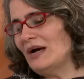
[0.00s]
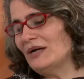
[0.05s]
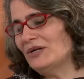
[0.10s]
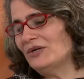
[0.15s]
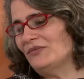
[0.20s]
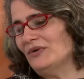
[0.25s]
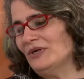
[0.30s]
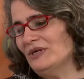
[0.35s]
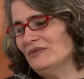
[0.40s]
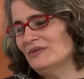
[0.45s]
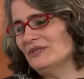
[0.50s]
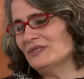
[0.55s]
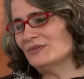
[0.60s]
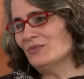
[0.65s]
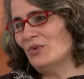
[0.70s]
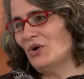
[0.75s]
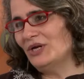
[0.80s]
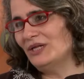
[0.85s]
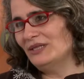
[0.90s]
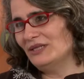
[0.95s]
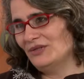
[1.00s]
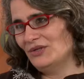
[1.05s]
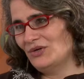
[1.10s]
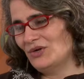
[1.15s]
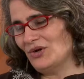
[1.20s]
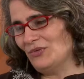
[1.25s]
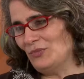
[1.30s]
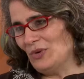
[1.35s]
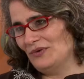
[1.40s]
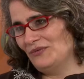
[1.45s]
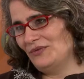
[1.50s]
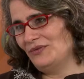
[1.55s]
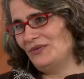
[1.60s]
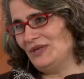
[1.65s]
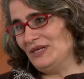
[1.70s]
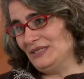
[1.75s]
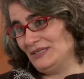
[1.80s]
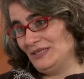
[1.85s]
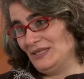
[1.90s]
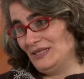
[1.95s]
have heard this morning that one of the
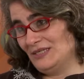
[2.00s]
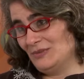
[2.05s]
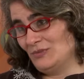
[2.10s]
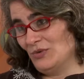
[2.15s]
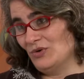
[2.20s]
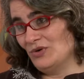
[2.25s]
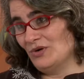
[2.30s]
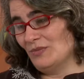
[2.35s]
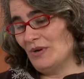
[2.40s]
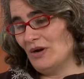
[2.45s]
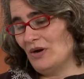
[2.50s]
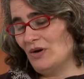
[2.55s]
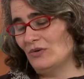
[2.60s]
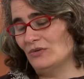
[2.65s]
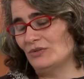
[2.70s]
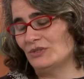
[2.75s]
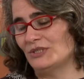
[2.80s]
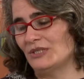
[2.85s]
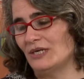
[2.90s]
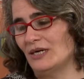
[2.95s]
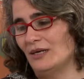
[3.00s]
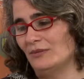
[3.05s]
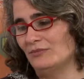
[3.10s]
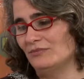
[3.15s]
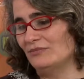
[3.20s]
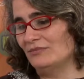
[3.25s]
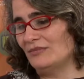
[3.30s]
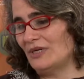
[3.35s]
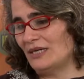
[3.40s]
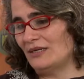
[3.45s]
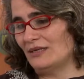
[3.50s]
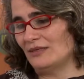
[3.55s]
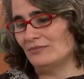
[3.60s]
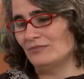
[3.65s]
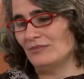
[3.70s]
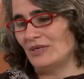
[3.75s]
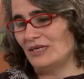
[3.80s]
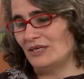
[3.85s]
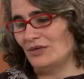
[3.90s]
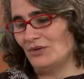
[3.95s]
things that they spoke about at
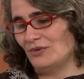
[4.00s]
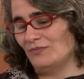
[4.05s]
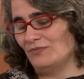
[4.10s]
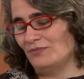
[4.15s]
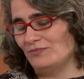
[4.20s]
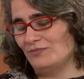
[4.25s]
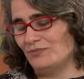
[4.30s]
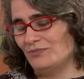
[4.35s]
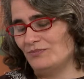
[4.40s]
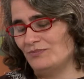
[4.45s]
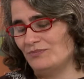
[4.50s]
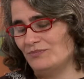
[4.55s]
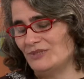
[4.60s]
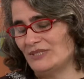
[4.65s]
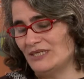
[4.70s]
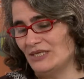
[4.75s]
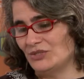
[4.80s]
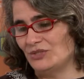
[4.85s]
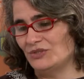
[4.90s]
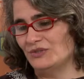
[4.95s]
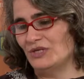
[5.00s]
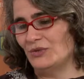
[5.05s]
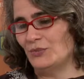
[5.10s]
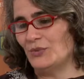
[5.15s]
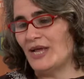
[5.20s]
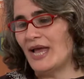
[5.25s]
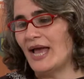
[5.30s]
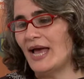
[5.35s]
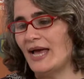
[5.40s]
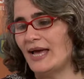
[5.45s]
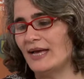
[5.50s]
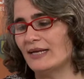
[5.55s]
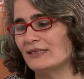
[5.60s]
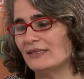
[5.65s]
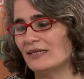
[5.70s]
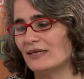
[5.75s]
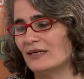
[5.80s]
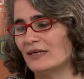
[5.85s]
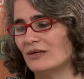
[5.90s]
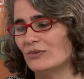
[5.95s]
a session that we had
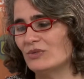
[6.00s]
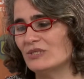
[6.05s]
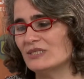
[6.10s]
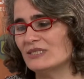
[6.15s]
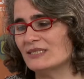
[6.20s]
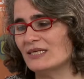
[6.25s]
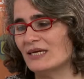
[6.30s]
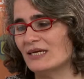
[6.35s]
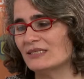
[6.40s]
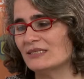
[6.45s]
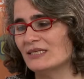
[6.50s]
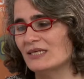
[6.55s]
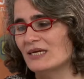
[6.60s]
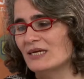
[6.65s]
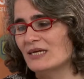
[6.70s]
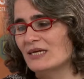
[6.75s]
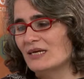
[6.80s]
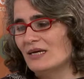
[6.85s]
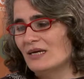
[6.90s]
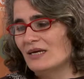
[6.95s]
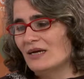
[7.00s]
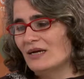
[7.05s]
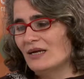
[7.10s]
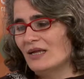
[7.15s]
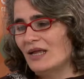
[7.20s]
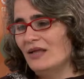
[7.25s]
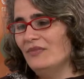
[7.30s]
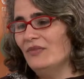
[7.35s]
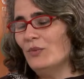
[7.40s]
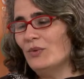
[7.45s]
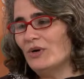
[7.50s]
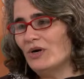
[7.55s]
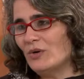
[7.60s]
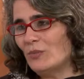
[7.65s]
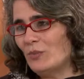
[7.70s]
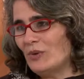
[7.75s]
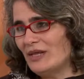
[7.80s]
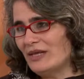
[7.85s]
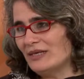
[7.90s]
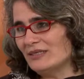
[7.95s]
was that in the
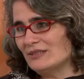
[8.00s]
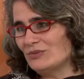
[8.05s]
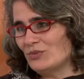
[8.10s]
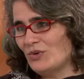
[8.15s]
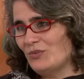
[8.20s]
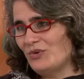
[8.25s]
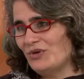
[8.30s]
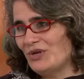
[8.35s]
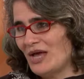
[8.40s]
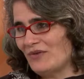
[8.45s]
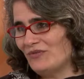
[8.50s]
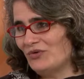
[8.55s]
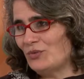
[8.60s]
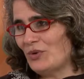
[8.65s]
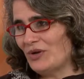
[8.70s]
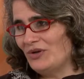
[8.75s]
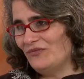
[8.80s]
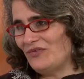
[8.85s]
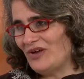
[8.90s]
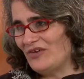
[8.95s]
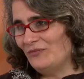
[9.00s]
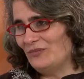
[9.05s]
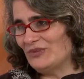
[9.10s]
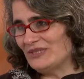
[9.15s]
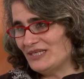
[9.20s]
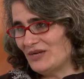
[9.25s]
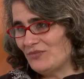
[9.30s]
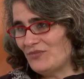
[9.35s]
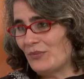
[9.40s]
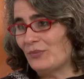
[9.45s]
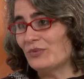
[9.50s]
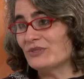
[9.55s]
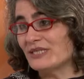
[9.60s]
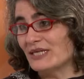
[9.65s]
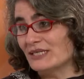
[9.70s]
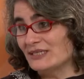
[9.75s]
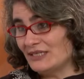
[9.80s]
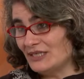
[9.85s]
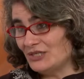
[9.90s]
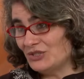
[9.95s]
workplace, women have a 25%
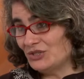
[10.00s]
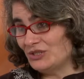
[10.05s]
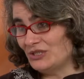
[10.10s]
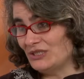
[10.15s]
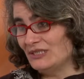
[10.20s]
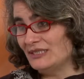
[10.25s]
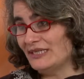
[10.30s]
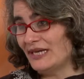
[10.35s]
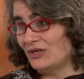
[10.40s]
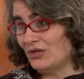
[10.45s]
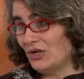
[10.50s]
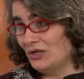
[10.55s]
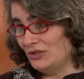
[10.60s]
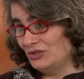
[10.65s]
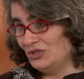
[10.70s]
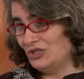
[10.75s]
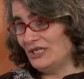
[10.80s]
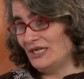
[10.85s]
representation in technology and